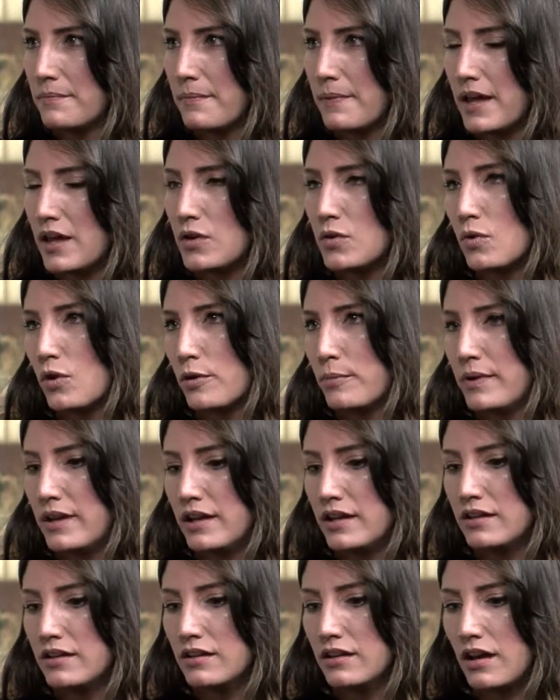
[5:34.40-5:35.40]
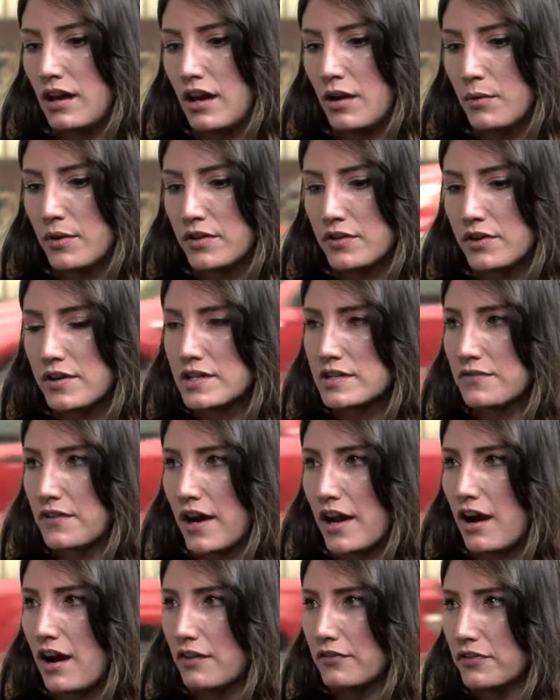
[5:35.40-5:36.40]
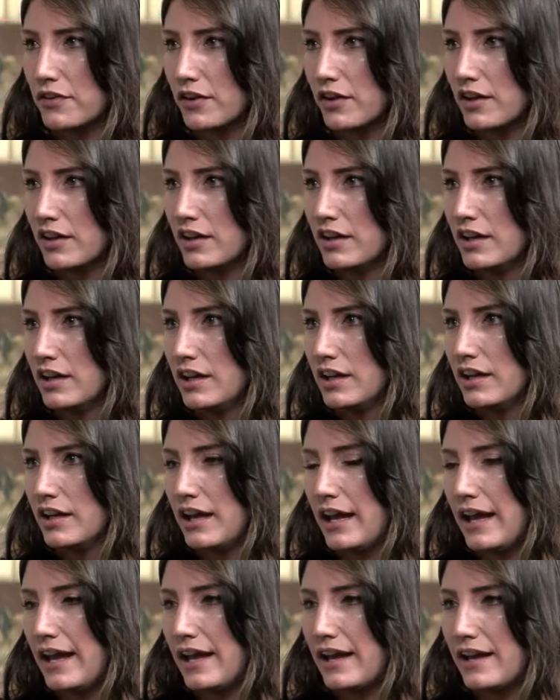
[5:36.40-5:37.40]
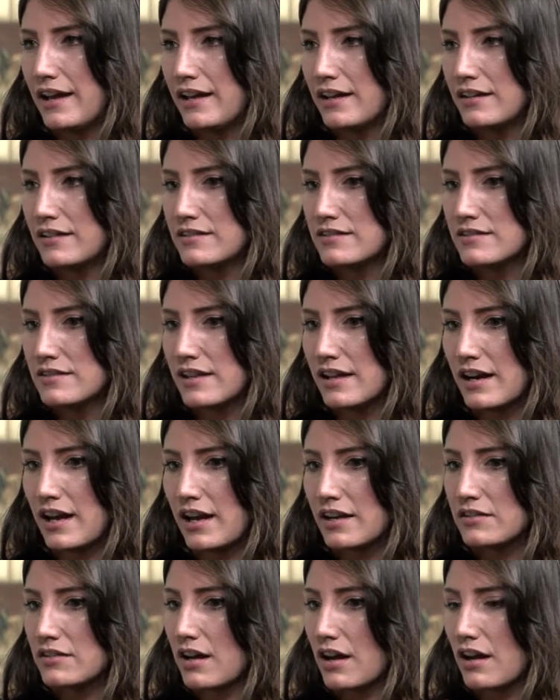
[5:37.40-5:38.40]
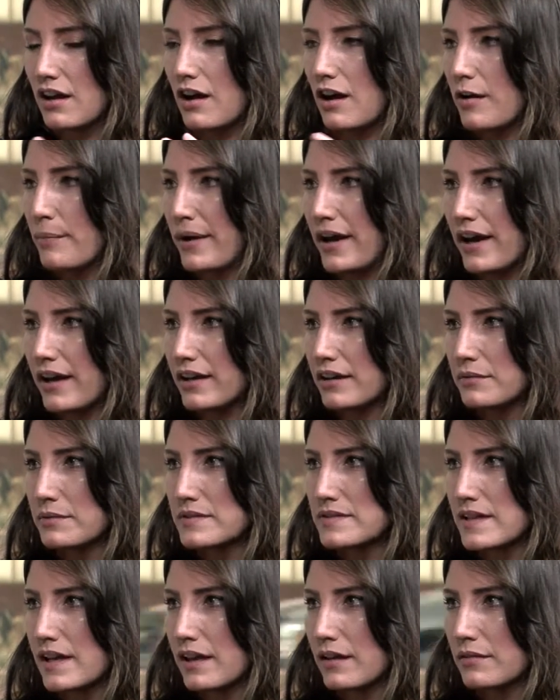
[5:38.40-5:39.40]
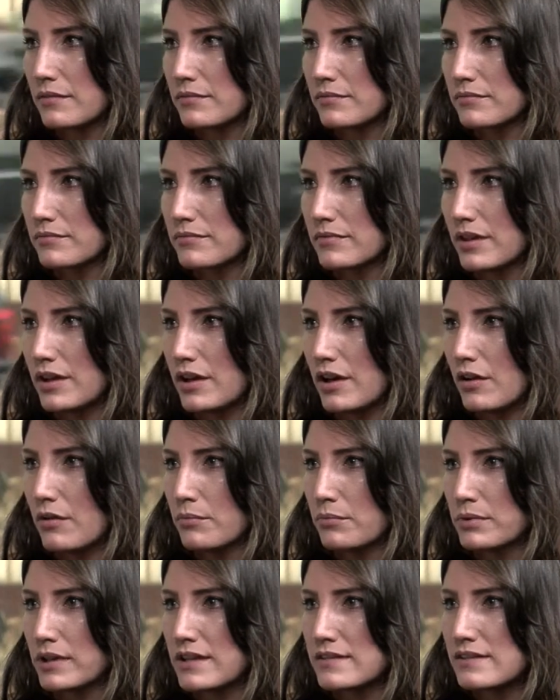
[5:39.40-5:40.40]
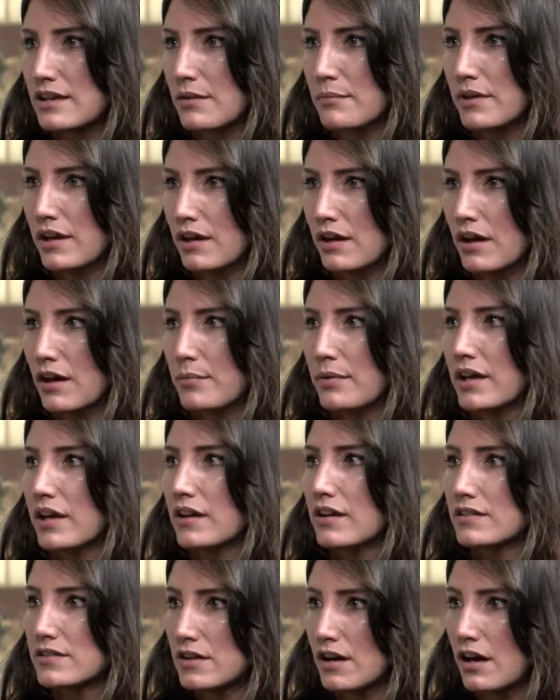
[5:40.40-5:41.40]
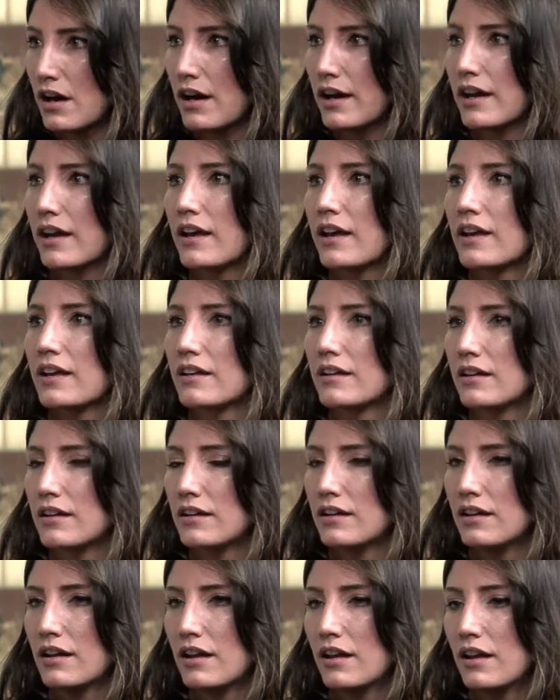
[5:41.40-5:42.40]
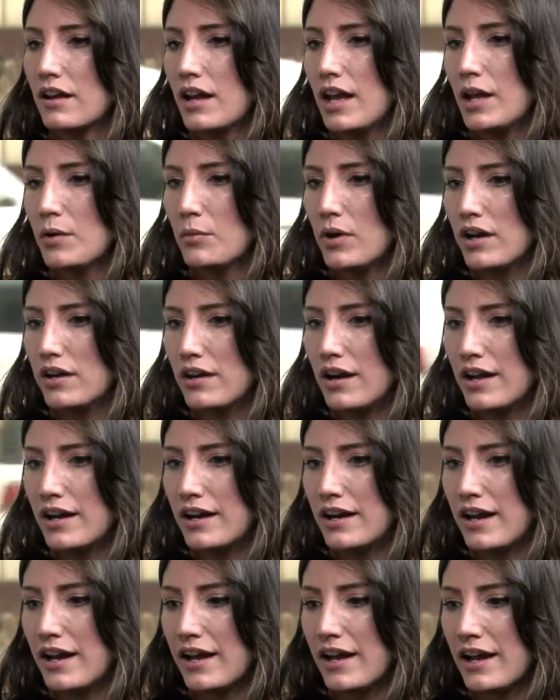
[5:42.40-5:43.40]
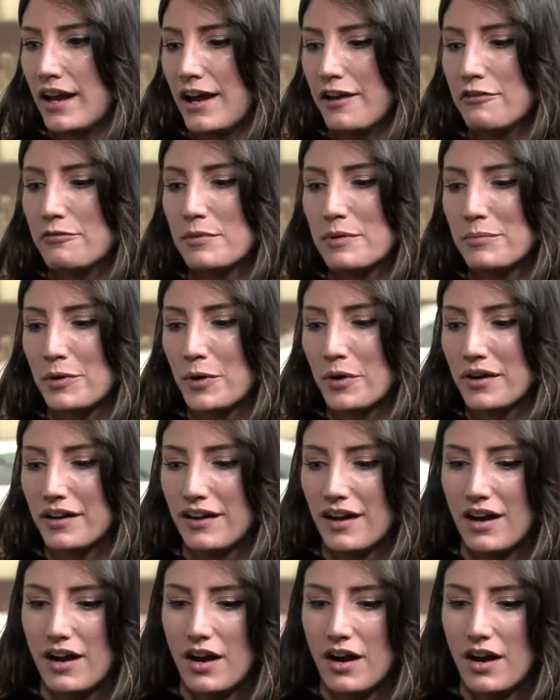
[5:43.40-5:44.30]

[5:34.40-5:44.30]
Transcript: in Norman with Chris Freihoffer, and then I got a call back and it was like, you know, please come here, bring a guitar again and whatnot. And I remember